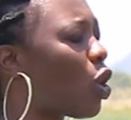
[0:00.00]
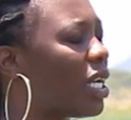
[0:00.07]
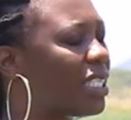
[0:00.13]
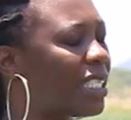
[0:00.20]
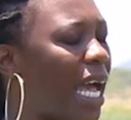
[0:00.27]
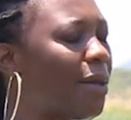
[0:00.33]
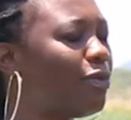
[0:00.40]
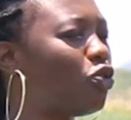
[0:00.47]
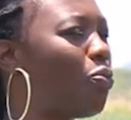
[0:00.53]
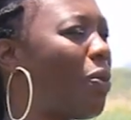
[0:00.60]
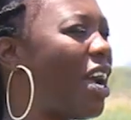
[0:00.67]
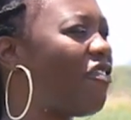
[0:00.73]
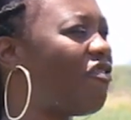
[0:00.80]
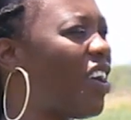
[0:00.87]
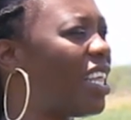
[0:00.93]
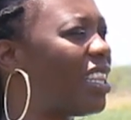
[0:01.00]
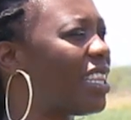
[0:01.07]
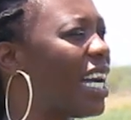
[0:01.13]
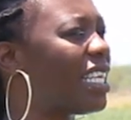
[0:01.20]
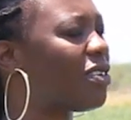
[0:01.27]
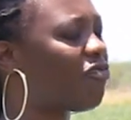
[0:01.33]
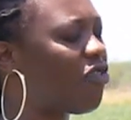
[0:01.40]
So at times, you might find
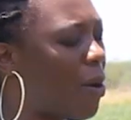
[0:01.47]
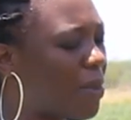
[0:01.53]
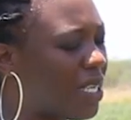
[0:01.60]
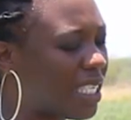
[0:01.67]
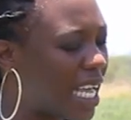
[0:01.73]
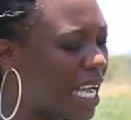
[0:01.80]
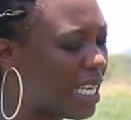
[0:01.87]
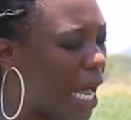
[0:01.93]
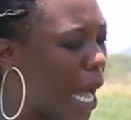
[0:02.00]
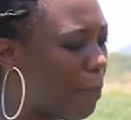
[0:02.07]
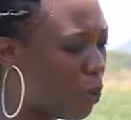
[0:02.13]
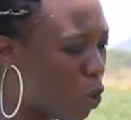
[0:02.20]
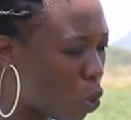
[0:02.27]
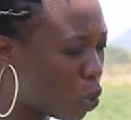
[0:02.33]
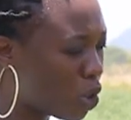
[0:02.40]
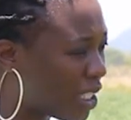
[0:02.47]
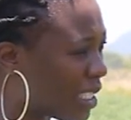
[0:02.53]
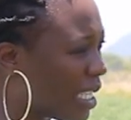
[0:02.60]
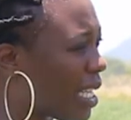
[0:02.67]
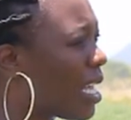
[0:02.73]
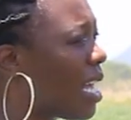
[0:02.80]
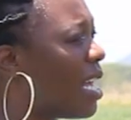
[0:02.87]
that farmers end up
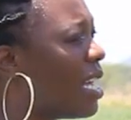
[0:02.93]
losing